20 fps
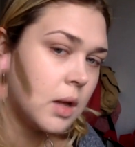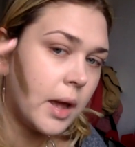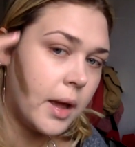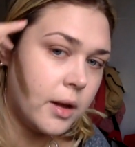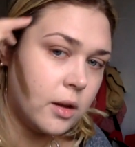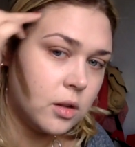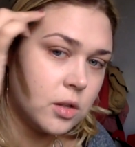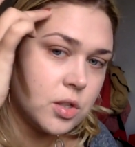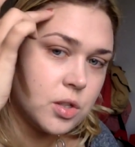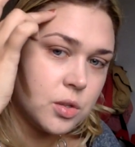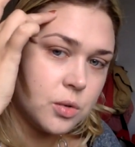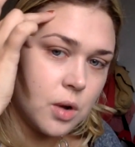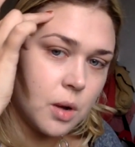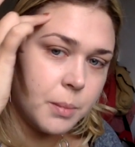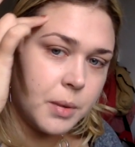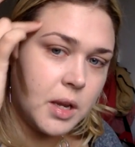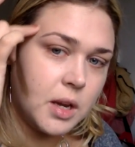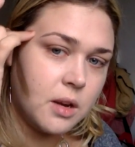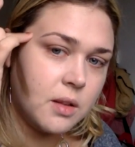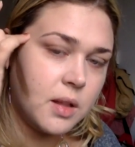I also up
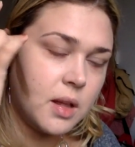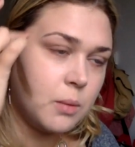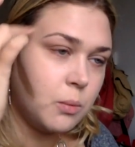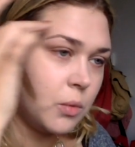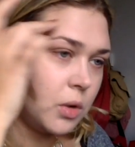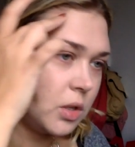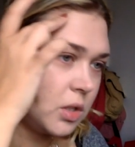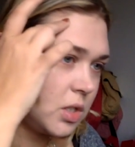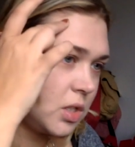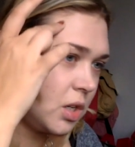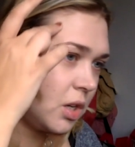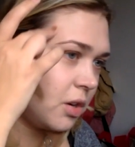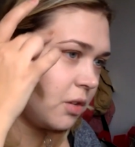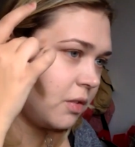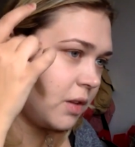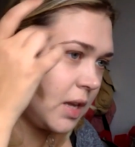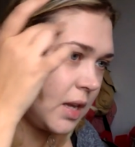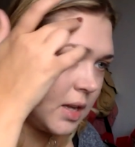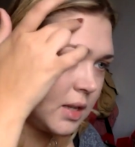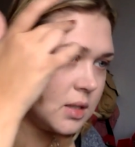here then want to
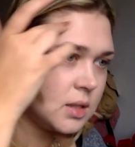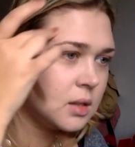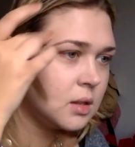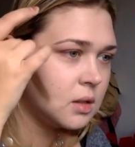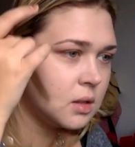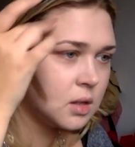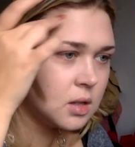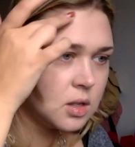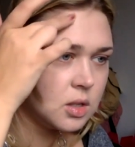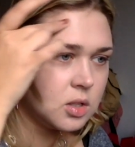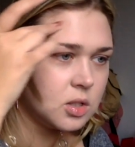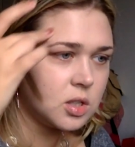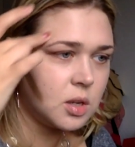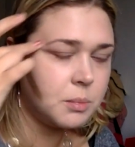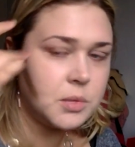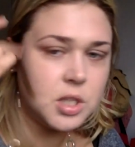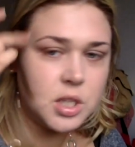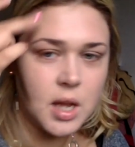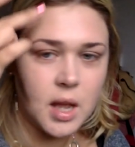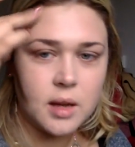create
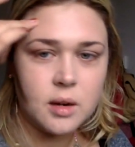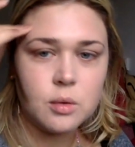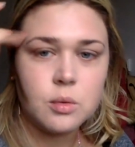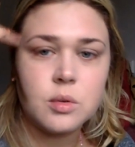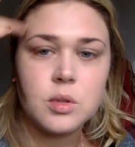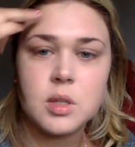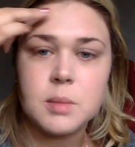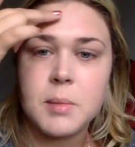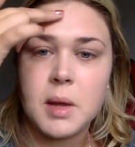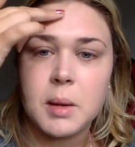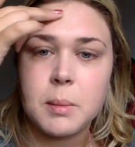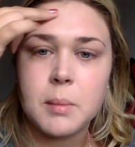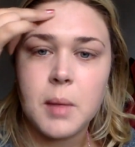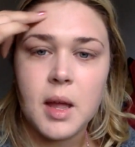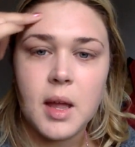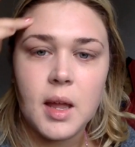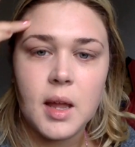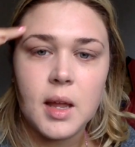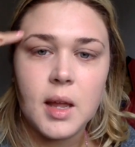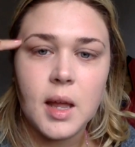some shadow to make
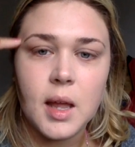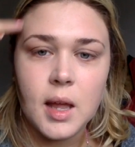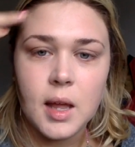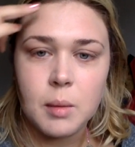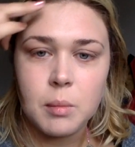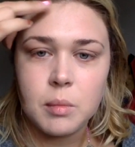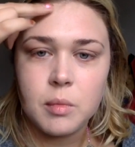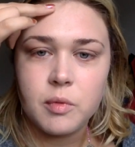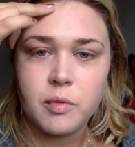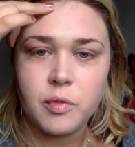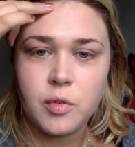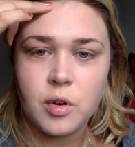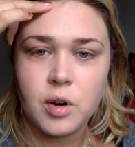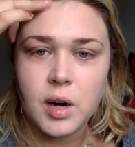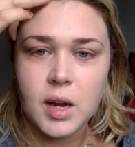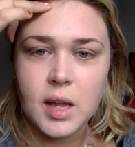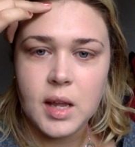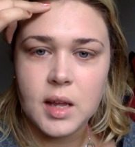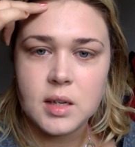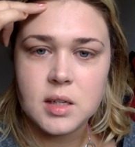my
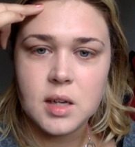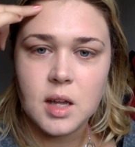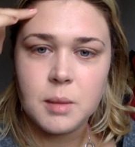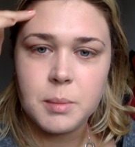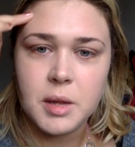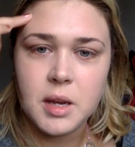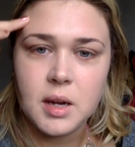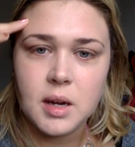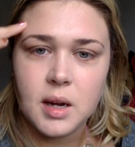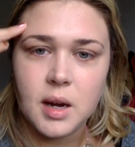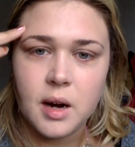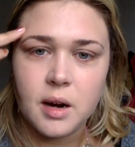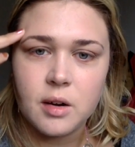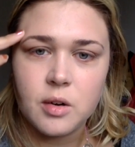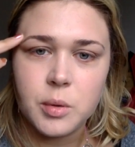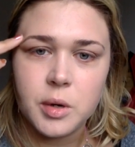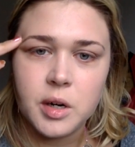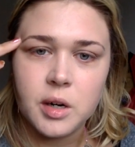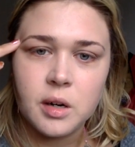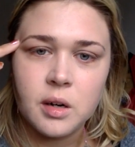forehead a bit
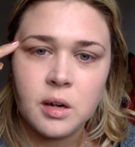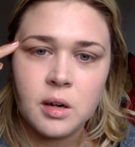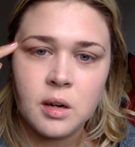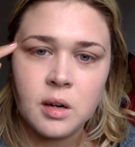narrower.